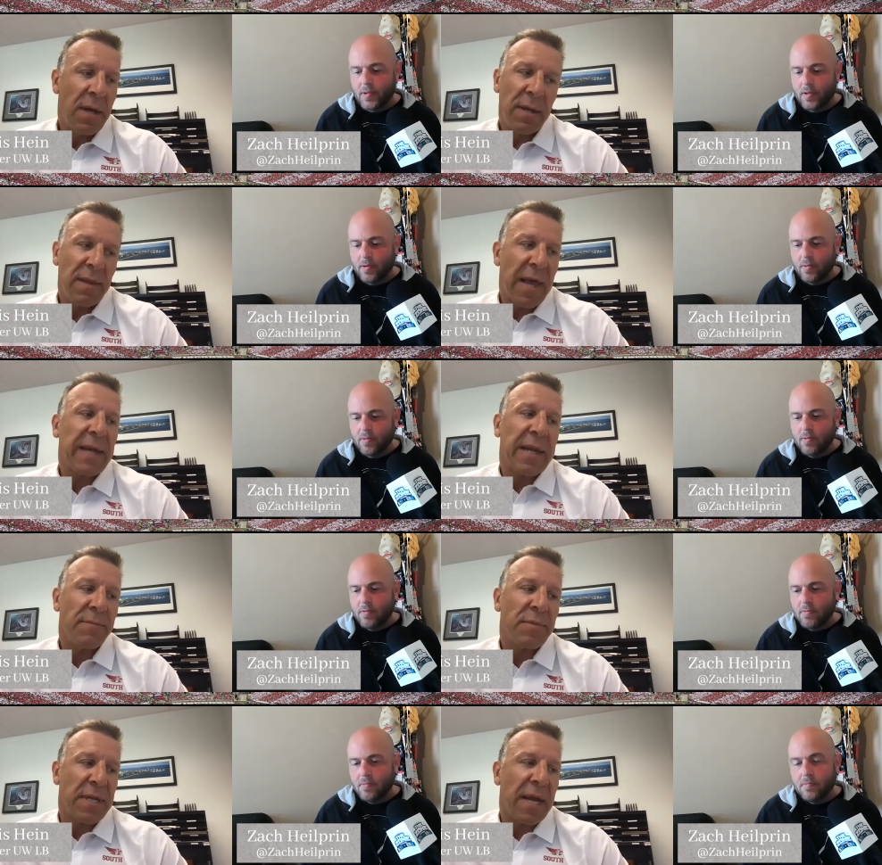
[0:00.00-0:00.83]
Speaker 1: That
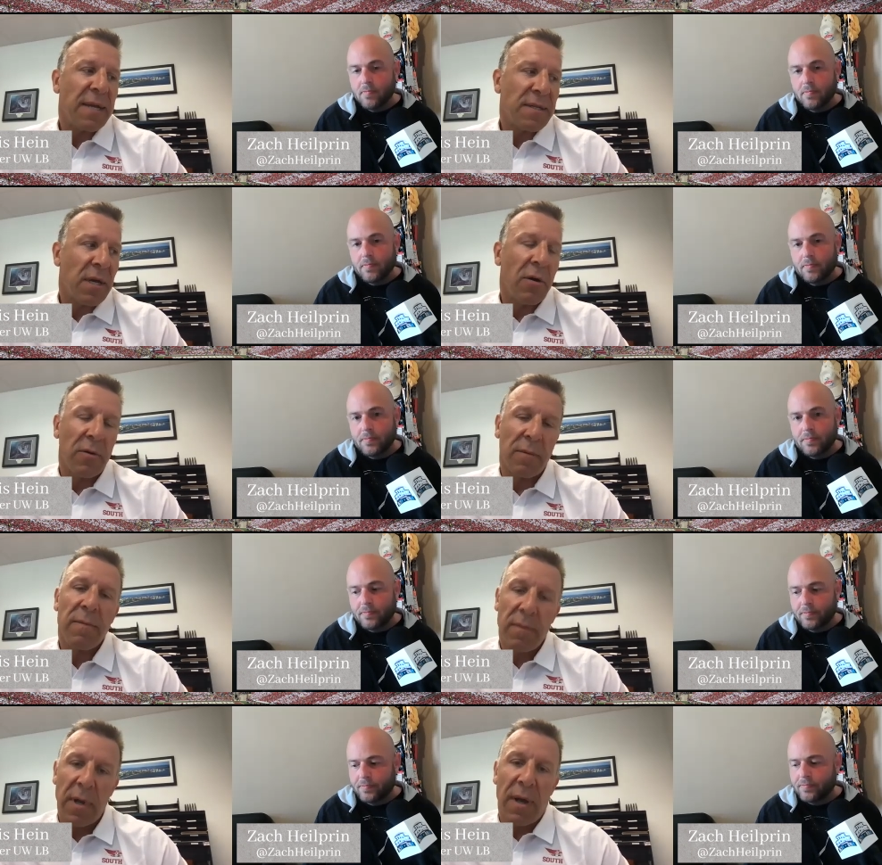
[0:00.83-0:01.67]
game stands out
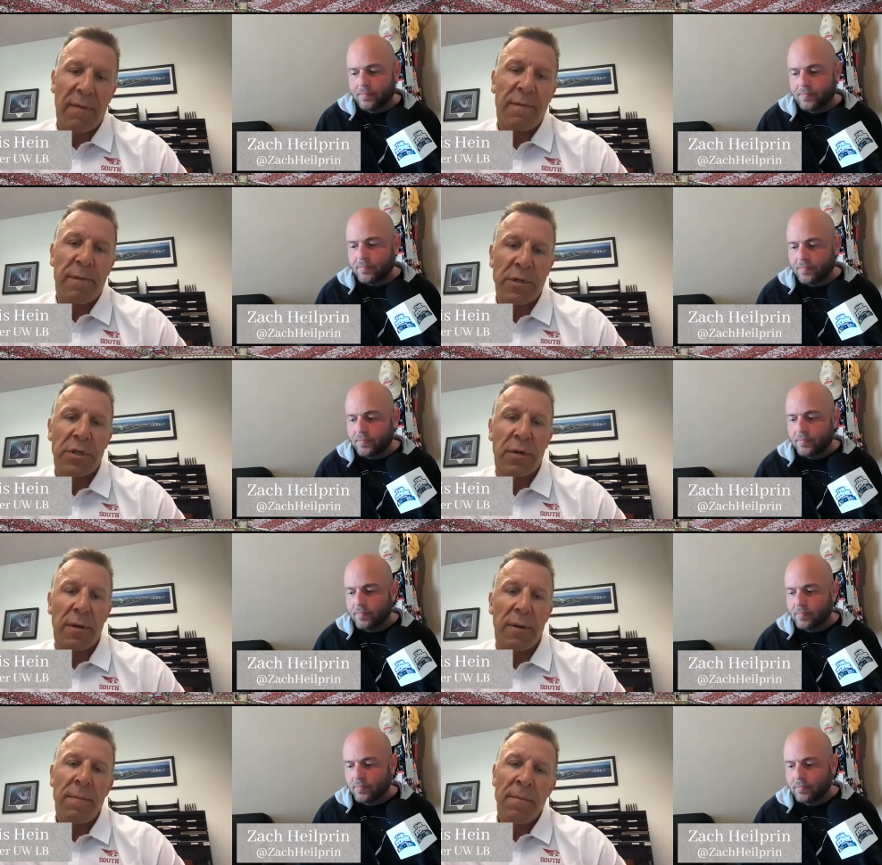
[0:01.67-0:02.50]
uh, for
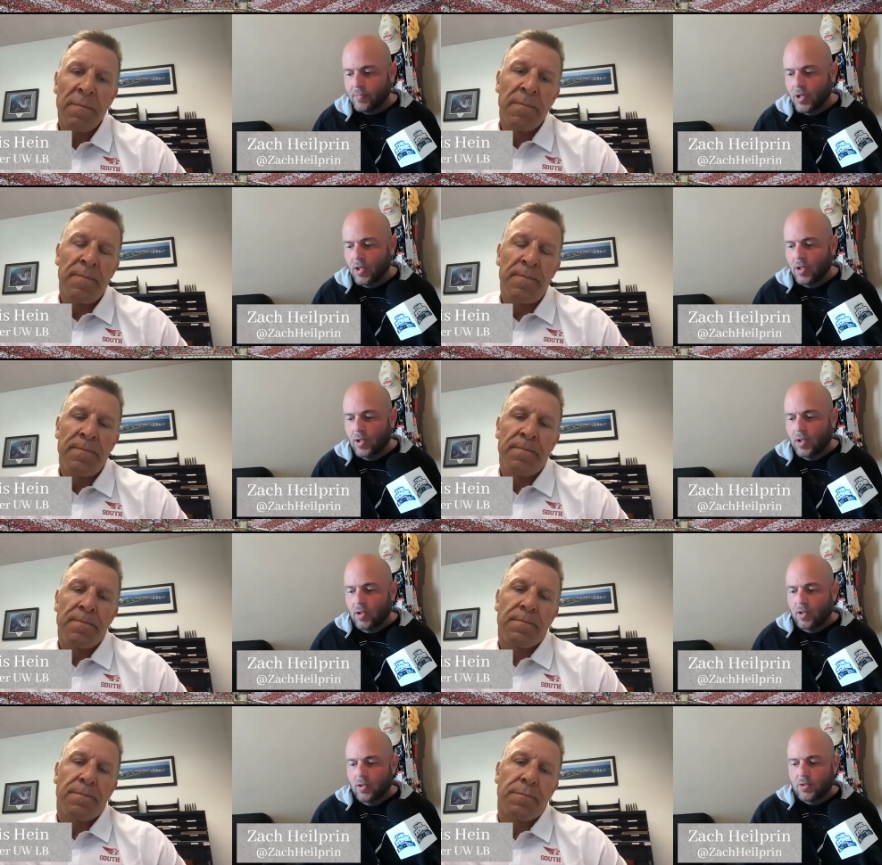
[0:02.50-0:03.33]
sure.
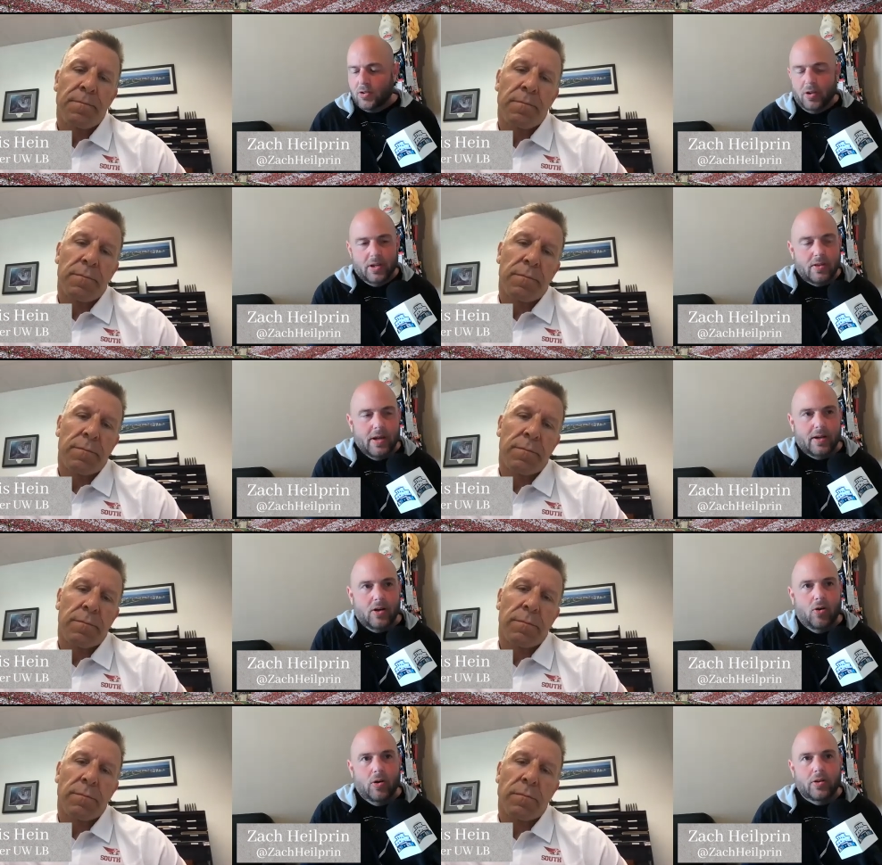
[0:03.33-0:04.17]
Speaker 2: So you get
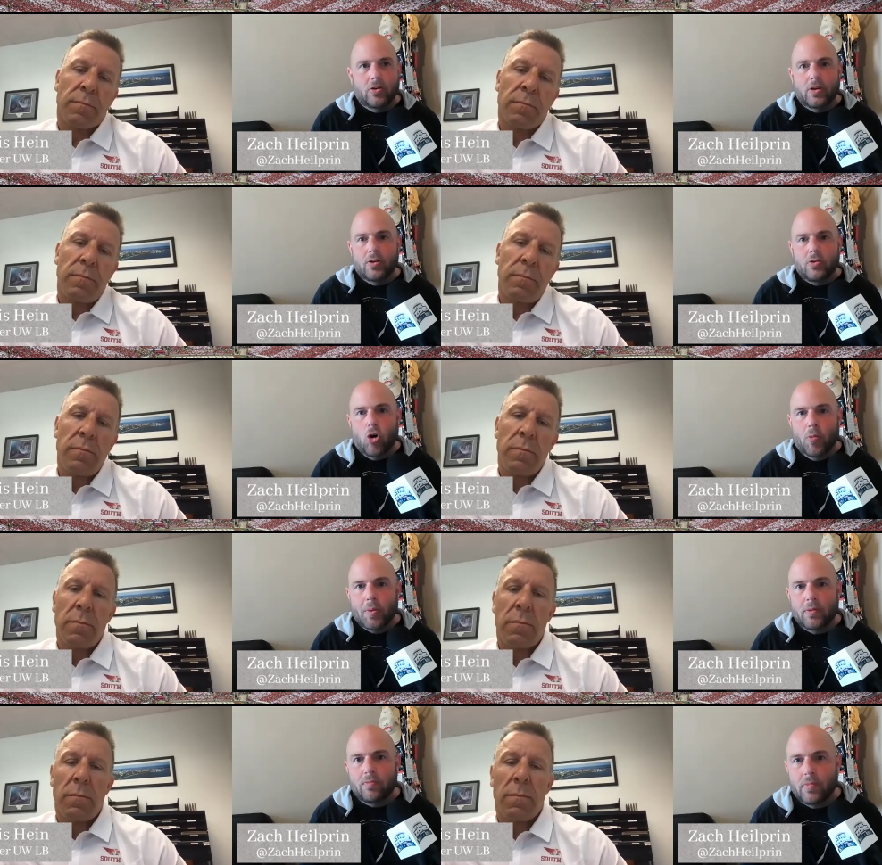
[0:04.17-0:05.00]
that going. You get you
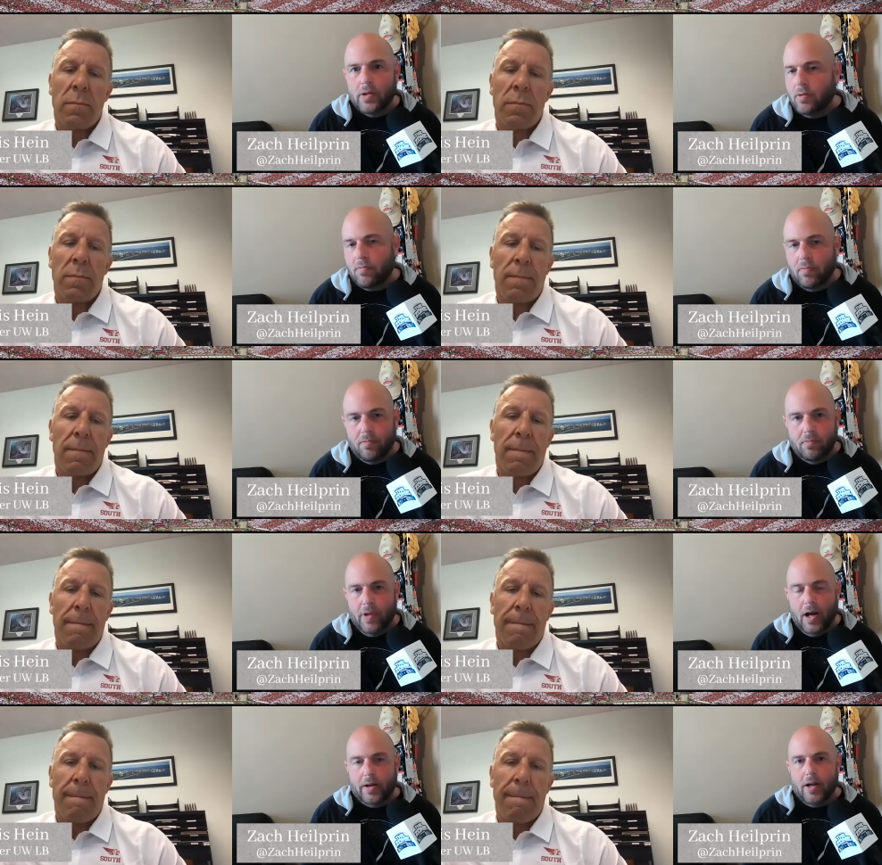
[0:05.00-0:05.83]
open the
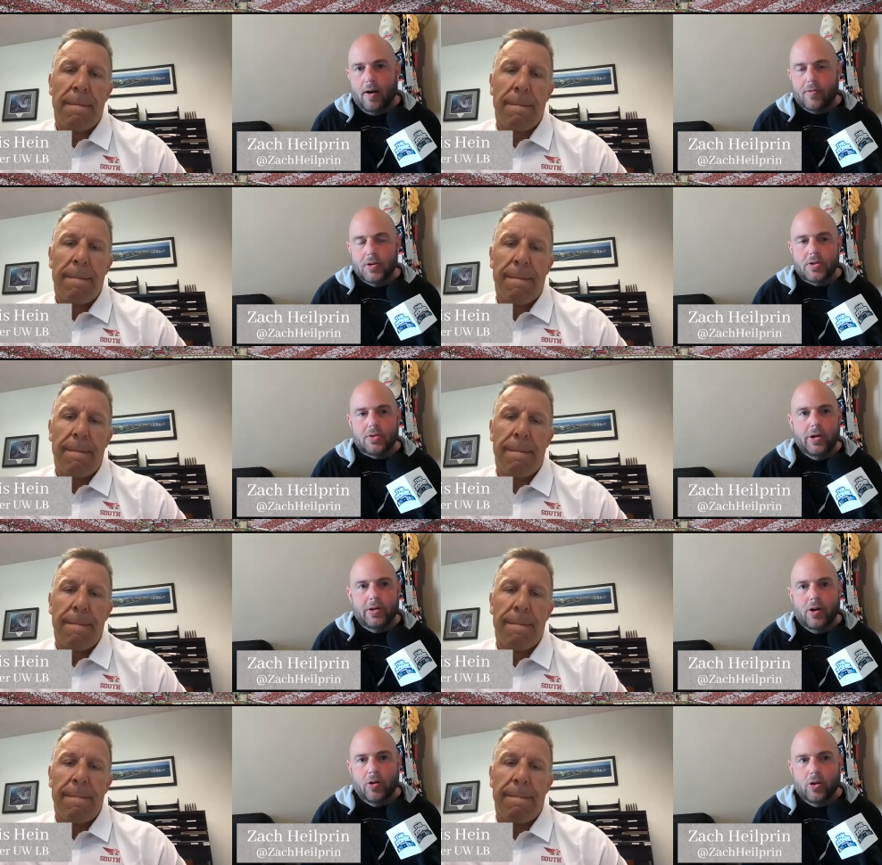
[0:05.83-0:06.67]
non-conference
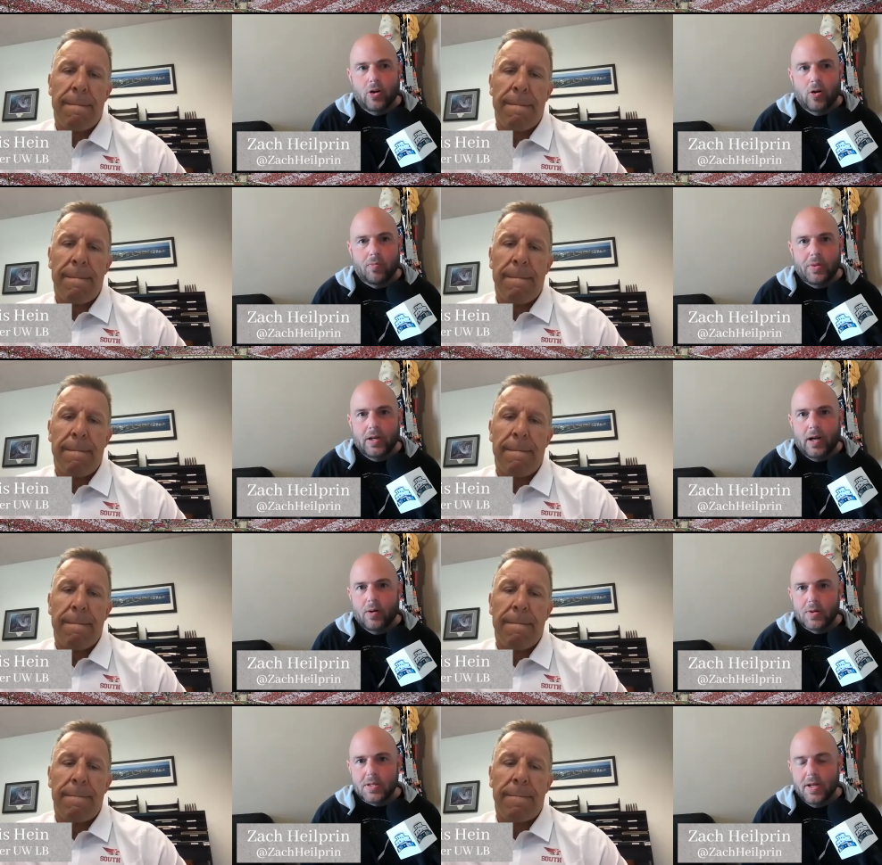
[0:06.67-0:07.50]
three and zero. Oh, you go and beat
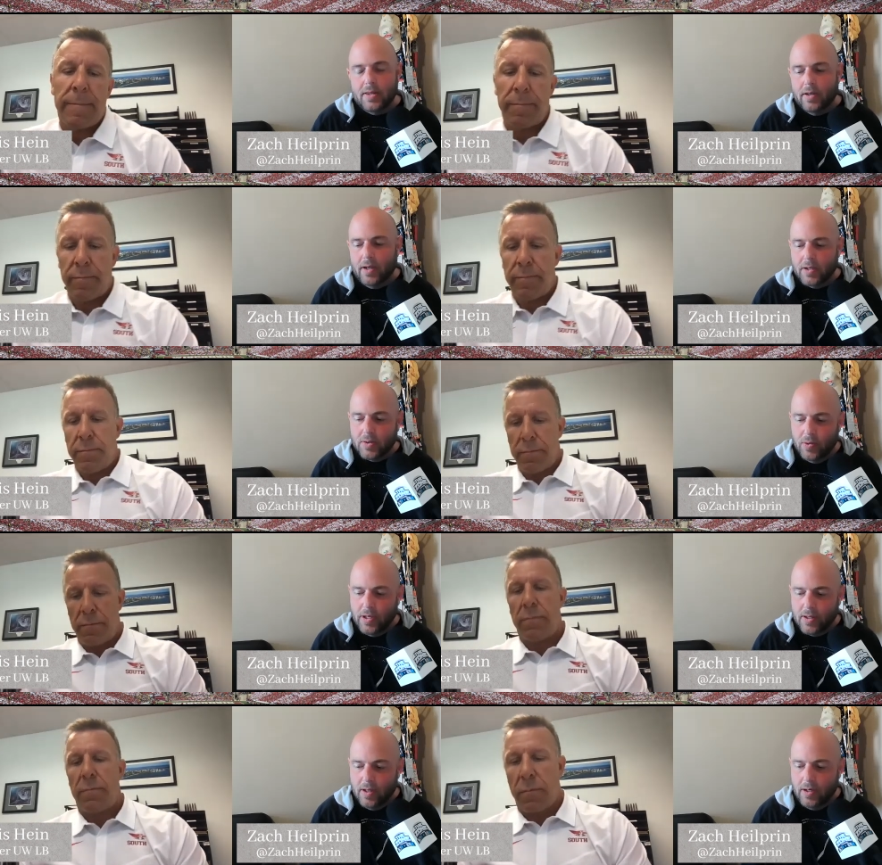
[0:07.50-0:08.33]
Iowa State the next
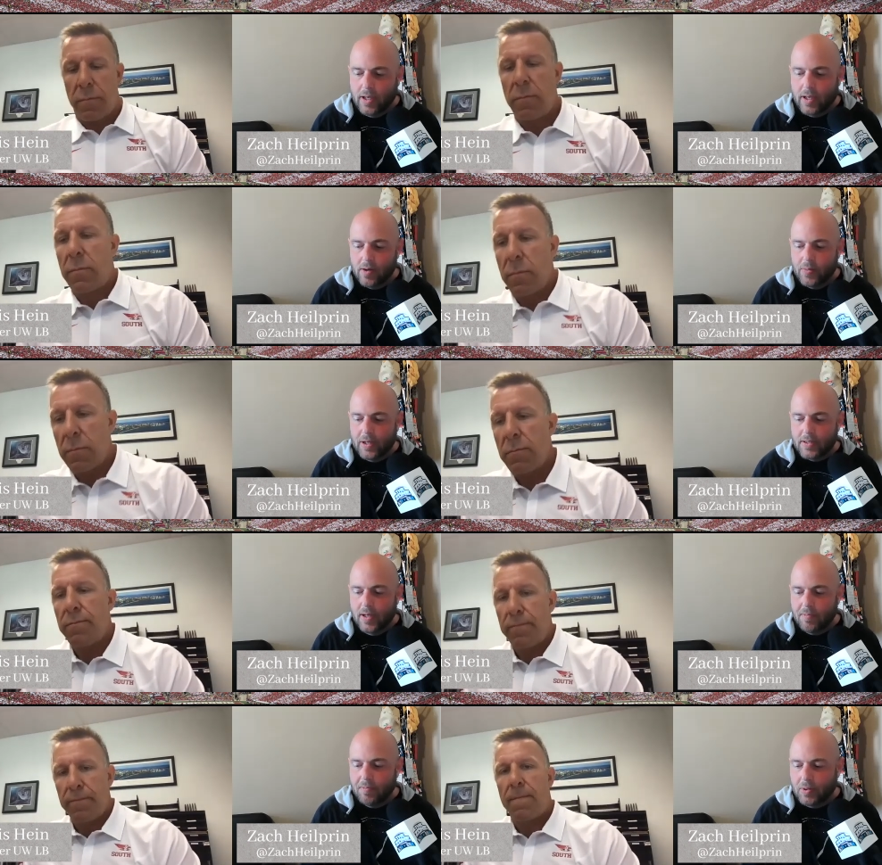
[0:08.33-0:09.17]
week. Then you get into Big Ten